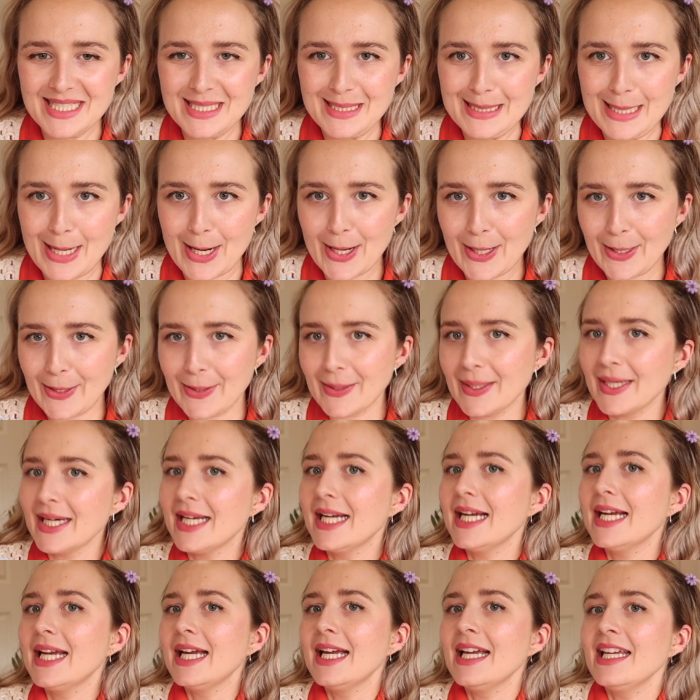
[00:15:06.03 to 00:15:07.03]
So
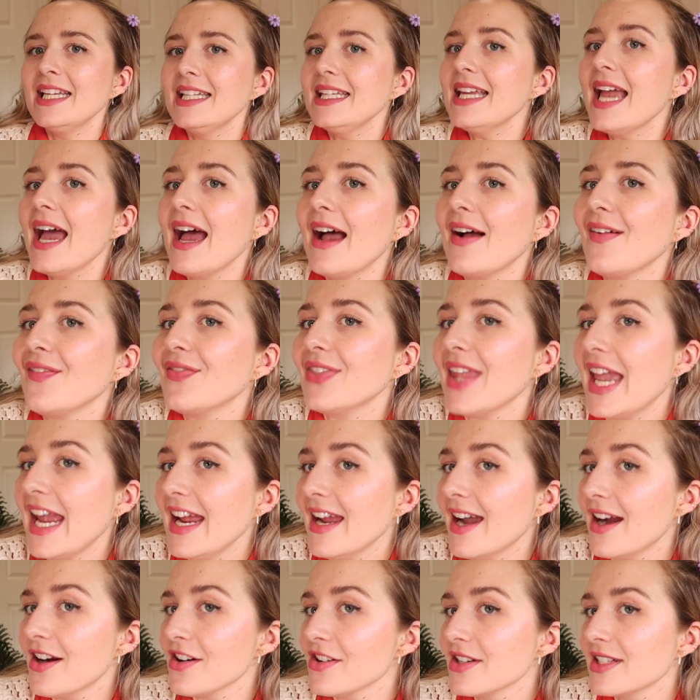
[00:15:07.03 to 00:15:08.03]
yeah,
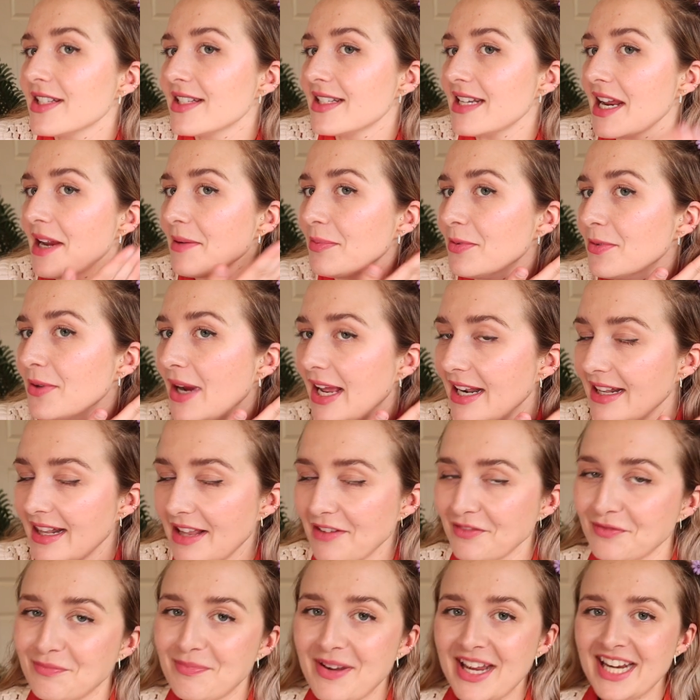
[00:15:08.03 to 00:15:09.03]
they are a staple and
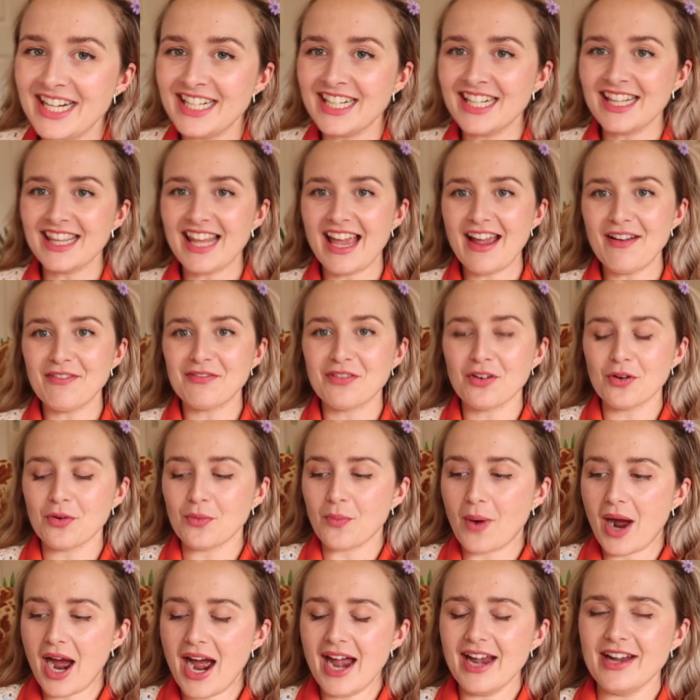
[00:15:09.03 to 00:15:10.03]
they've been in there for a
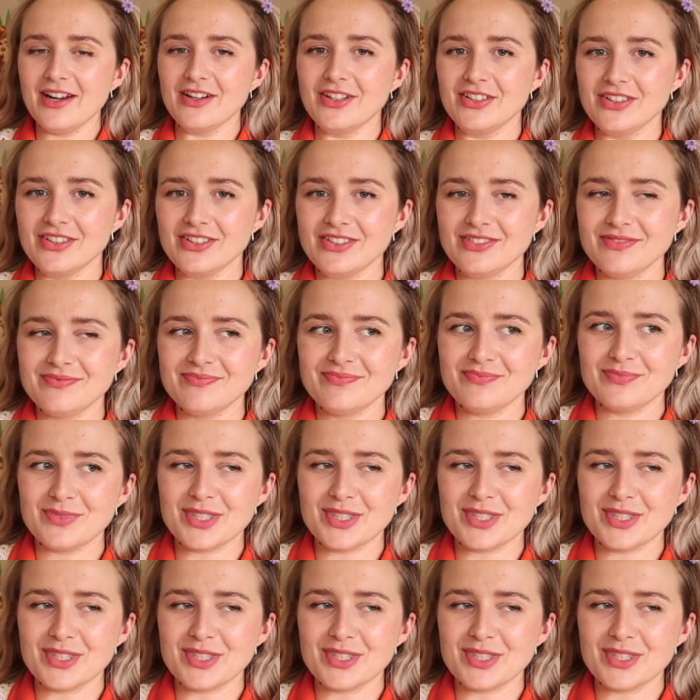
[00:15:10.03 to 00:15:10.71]
while,